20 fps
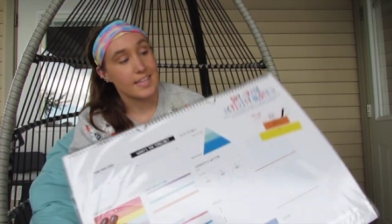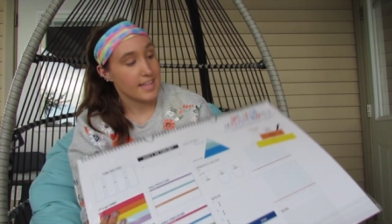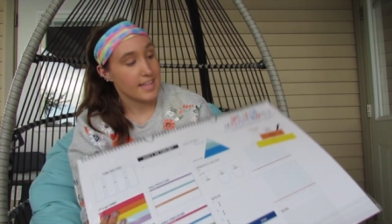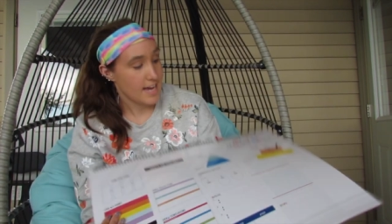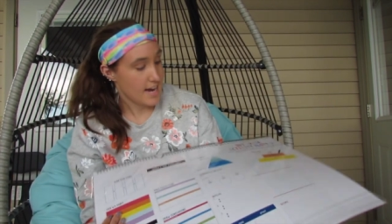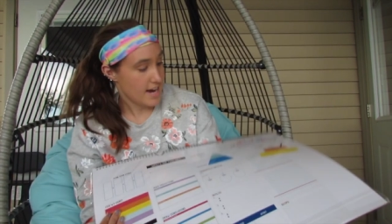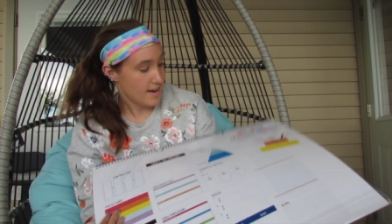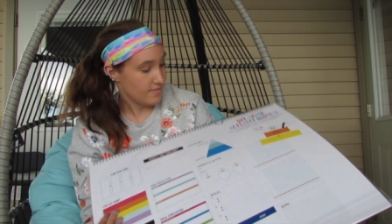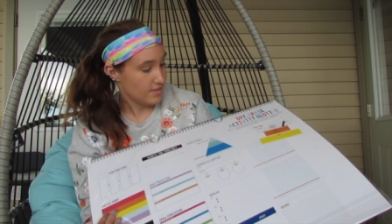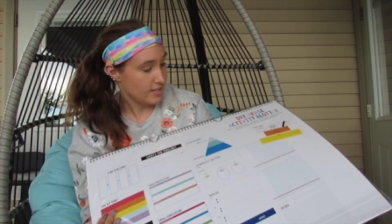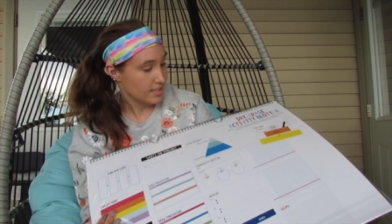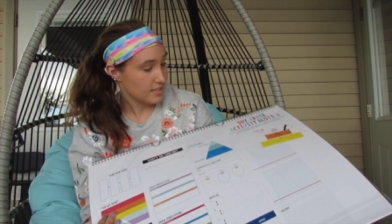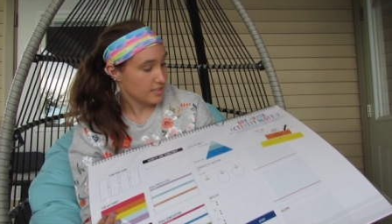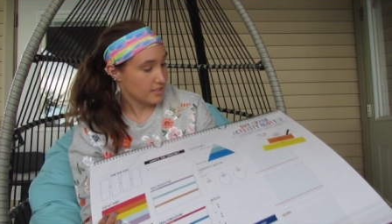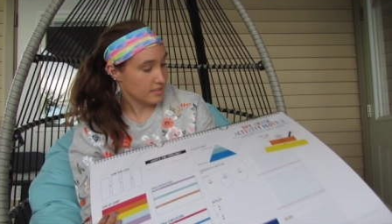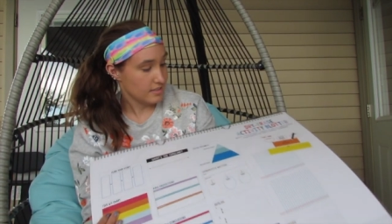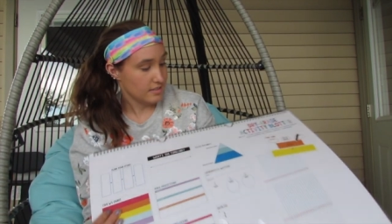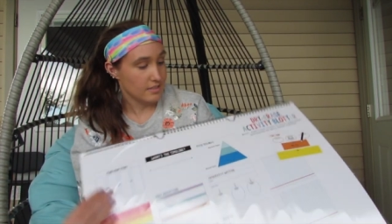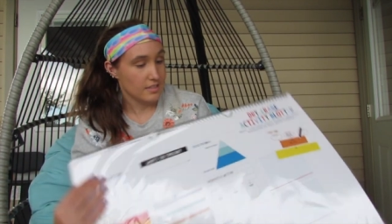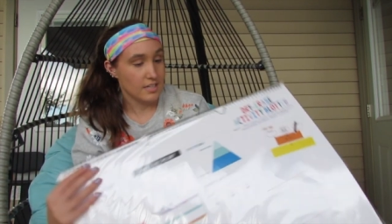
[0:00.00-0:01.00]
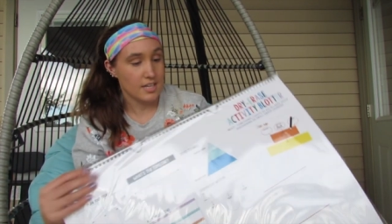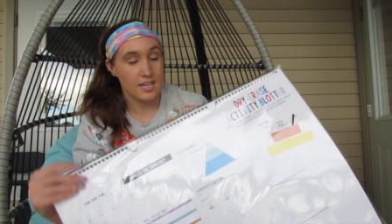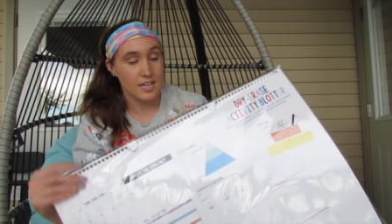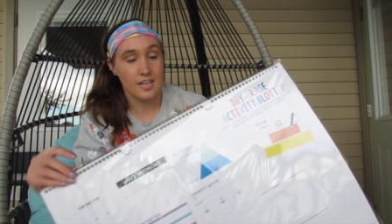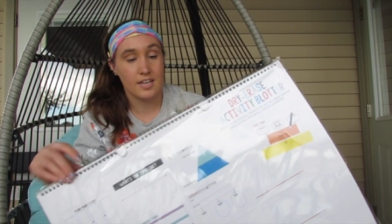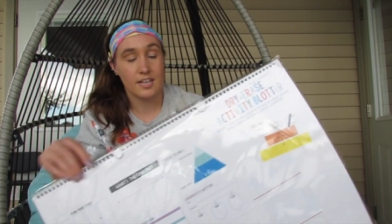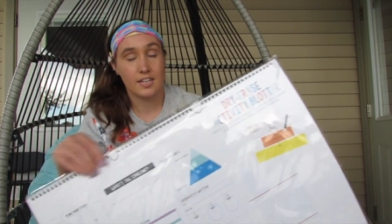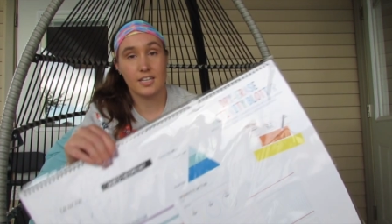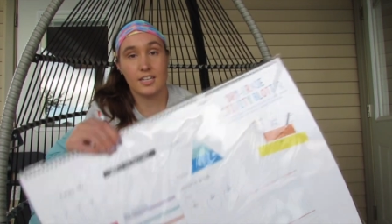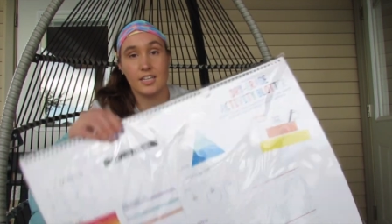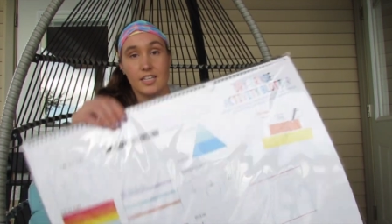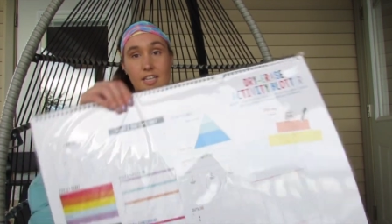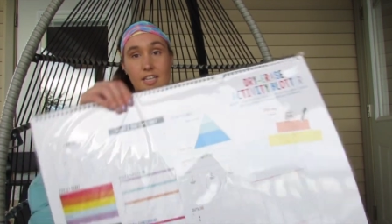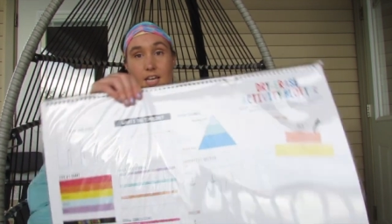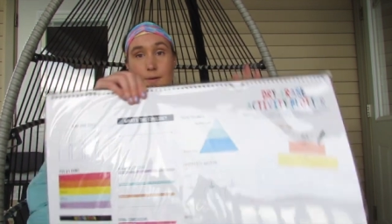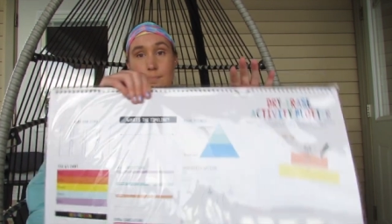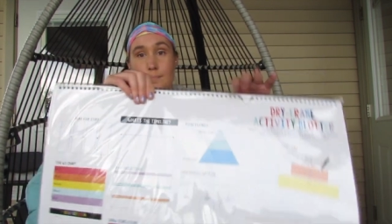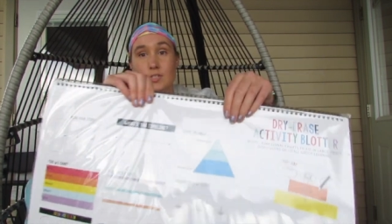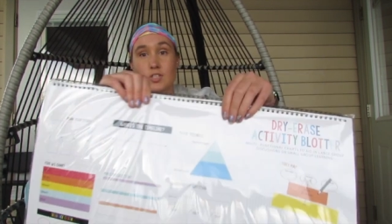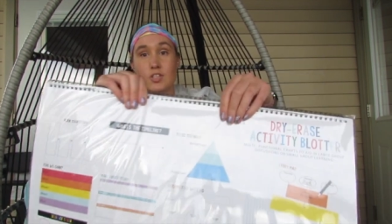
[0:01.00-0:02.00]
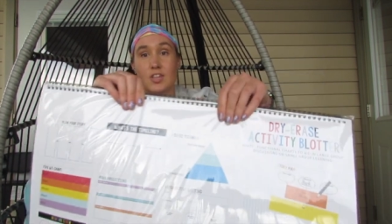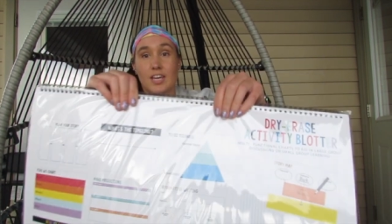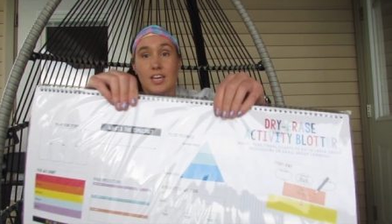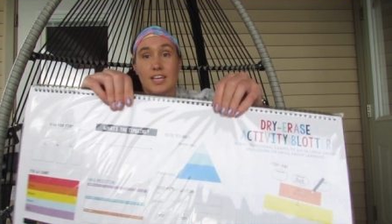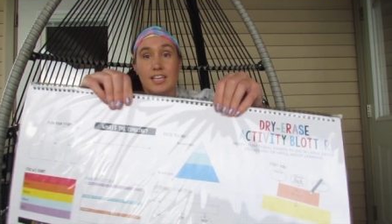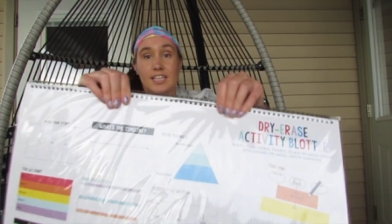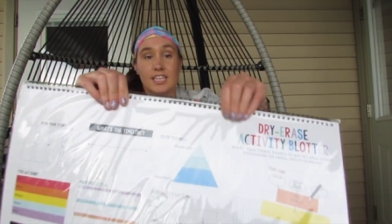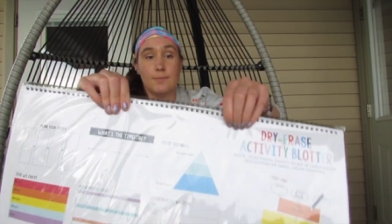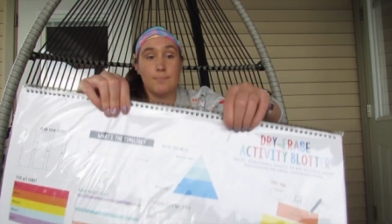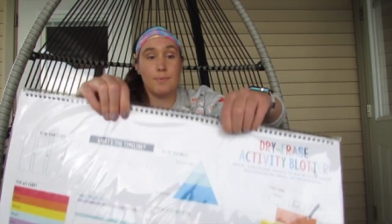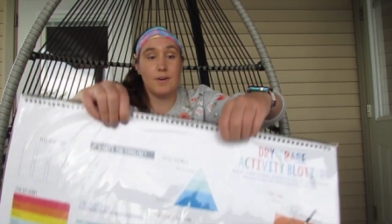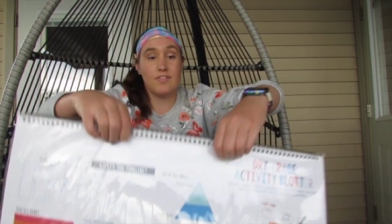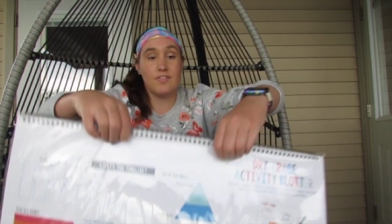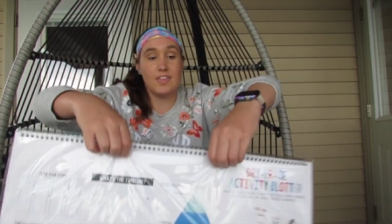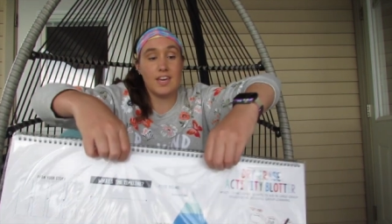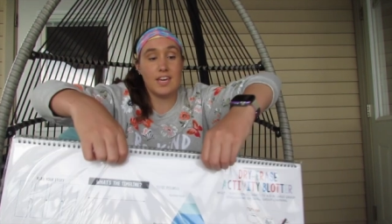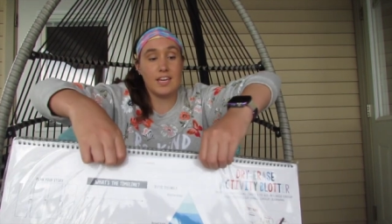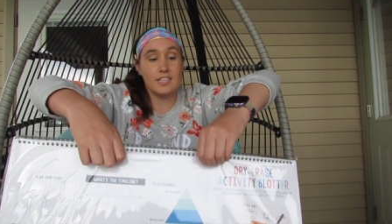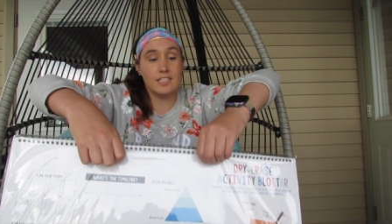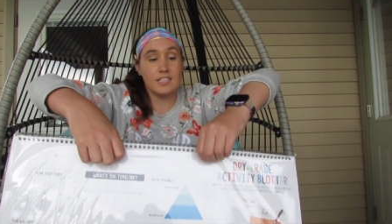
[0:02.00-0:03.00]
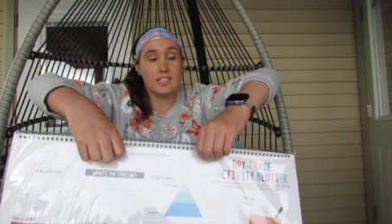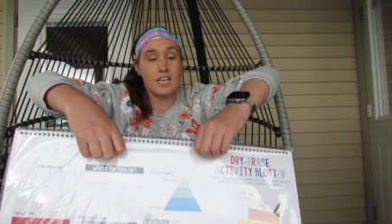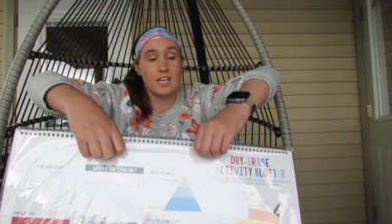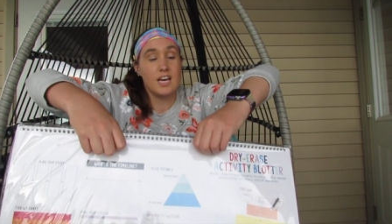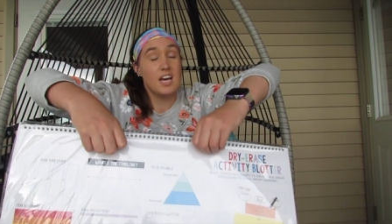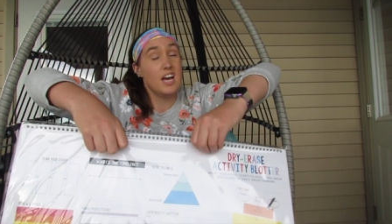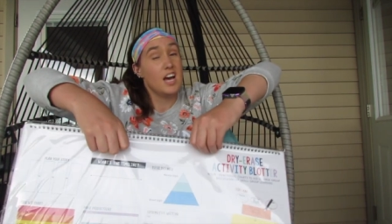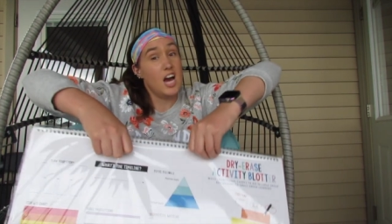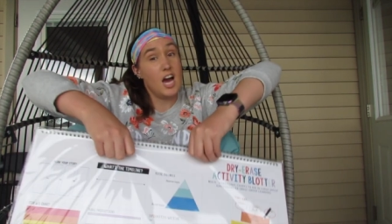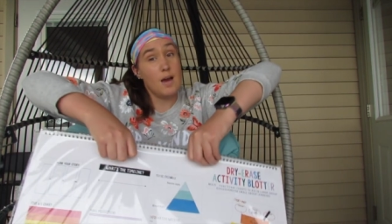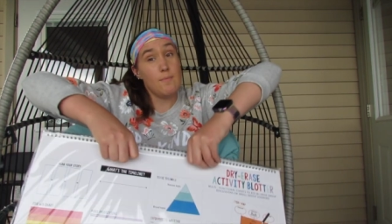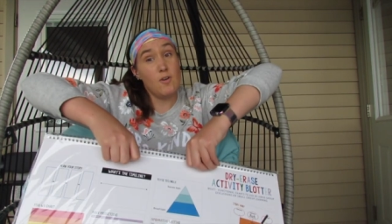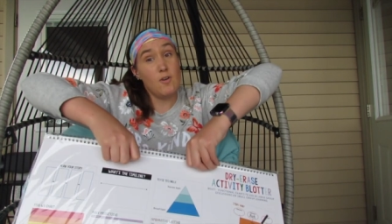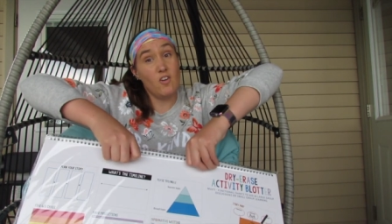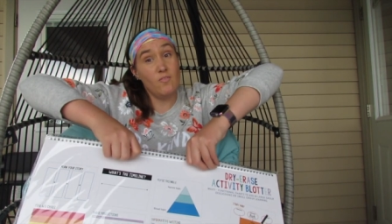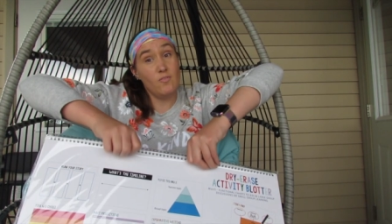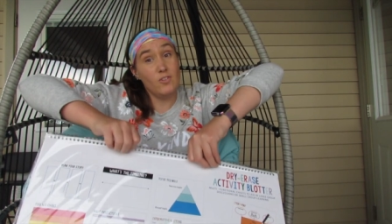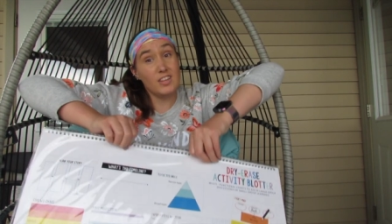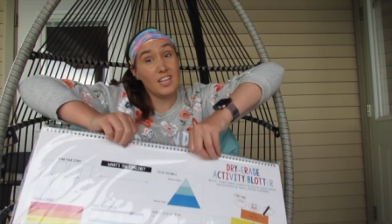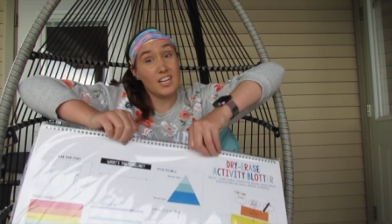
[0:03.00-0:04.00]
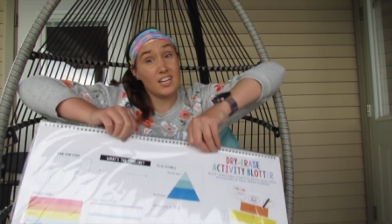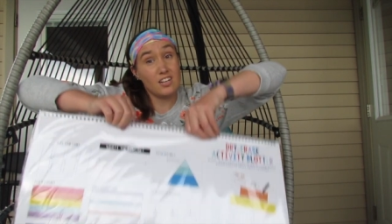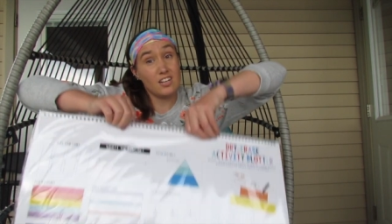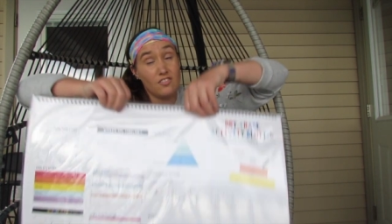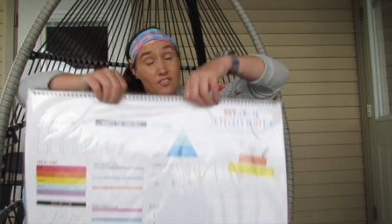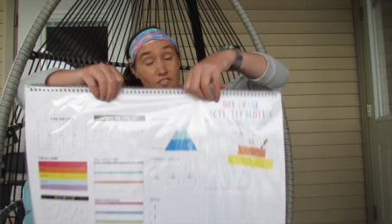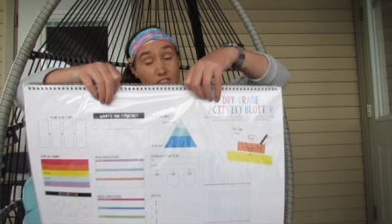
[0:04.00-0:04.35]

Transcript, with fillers: They have these little clips so they can clip up things. I'm hopeful that it'll